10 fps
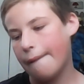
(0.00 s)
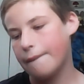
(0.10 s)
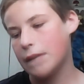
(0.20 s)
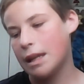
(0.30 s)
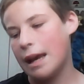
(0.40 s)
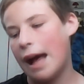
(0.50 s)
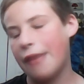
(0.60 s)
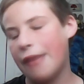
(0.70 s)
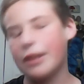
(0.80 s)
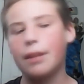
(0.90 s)
I
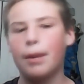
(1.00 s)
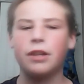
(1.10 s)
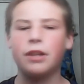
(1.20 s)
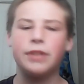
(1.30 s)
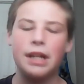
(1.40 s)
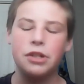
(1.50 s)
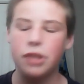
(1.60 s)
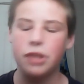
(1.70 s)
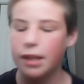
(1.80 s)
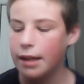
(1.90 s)
think the Broncos
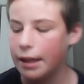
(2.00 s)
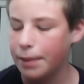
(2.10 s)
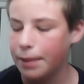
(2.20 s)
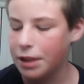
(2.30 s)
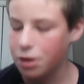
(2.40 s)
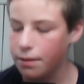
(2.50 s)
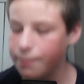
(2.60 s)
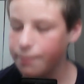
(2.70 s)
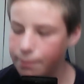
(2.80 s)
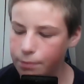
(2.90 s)
actually got the best
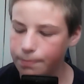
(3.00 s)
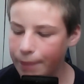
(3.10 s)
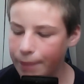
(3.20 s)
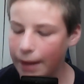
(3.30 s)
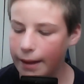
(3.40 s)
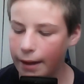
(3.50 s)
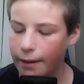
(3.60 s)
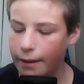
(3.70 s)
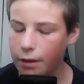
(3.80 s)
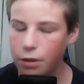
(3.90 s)

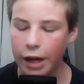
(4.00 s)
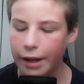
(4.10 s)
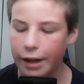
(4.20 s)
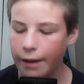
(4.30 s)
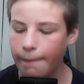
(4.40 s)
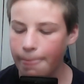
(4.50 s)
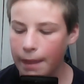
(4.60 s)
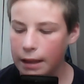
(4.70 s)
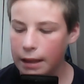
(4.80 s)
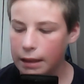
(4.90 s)
trade here,
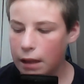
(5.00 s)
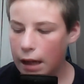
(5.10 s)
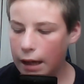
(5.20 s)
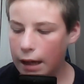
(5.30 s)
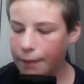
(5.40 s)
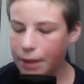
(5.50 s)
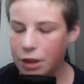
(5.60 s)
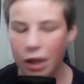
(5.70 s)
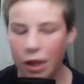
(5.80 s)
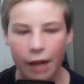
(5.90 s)
because
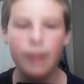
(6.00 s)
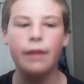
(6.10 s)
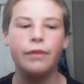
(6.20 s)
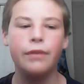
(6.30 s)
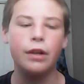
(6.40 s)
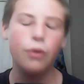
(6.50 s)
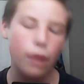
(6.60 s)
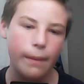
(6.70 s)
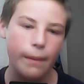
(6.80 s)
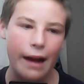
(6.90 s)
you're getting rid of your
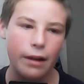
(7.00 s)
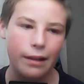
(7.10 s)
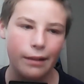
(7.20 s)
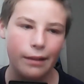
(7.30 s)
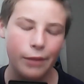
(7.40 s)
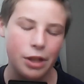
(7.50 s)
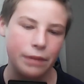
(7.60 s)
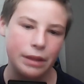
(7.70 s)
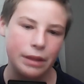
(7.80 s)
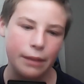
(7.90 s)
quarterback, which
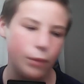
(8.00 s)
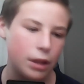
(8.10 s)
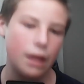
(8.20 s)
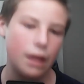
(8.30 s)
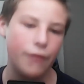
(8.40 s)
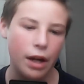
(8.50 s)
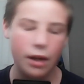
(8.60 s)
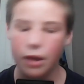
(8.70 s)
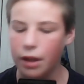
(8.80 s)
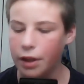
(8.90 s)
obviously was not very
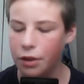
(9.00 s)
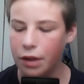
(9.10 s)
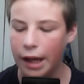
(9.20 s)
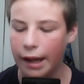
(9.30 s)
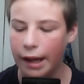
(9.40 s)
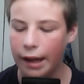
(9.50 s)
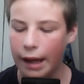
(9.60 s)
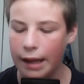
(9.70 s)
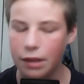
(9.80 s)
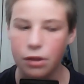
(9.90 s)
good, and you're getting
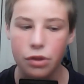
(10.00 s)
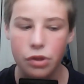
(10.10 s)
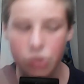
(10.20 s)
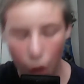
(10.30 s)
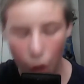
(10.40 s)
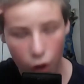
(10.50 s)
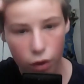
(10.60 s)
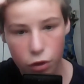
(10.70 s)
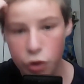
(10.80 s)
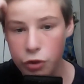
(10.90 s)
a star
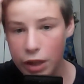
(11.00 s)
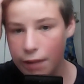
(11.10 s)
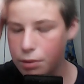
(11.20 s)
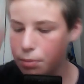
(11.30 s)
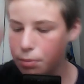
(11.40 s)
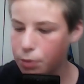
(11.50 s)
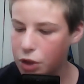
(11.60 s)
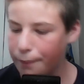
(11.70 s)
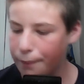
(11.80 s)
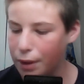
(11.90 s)
2-time Super Bowl
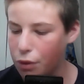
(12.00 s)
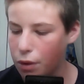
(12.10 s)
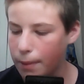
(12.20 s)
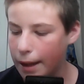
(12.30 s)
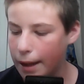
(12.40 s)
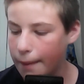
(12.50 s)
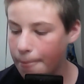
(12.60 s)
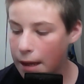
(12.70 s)
champion quarterback.